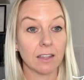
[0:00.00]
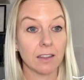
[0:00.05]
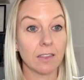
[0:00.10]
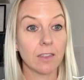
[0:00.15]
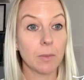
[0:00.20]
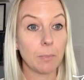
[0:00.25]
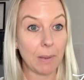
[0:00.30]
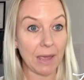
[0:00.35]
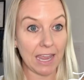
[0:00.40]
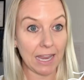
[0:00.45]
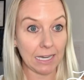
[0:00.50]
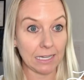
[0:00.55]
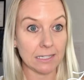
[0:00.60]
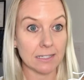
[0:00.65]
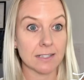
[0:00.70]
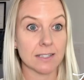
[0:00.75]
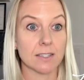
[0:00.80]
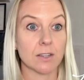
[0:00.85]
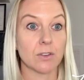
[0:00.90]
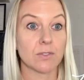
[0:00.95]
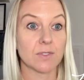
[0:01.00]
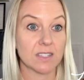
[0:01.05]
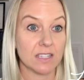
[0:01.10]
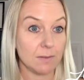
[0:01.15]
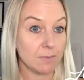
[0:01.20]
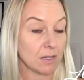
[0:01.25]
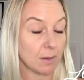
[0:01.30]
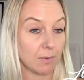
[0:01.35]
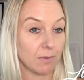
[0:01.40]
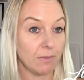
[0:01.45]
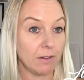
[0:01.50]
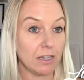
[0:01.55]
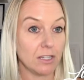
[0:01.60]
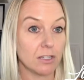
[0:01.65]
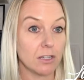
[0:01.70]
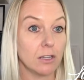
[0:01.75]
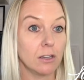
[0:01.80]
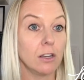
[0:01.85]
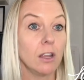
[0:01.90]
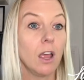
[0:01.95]
the pains of sleep
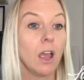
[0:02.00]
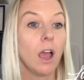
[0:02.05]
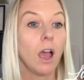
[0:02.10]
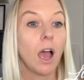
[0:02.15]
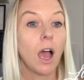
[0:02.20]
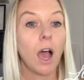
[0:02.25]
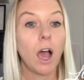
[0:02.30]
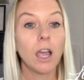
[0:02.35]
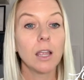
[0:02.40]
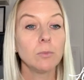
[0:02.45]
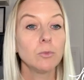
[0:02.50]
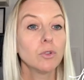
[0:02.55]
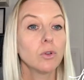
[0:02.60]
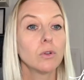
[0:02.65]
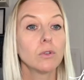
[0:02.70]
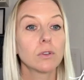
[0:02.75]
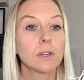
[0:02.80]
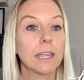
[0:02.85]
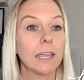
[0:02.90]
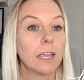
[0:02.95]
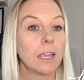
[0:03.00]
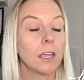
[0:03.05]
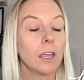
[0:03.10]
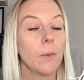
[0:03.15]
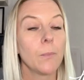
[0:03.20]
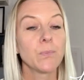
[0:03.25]
deprivation. I'm talking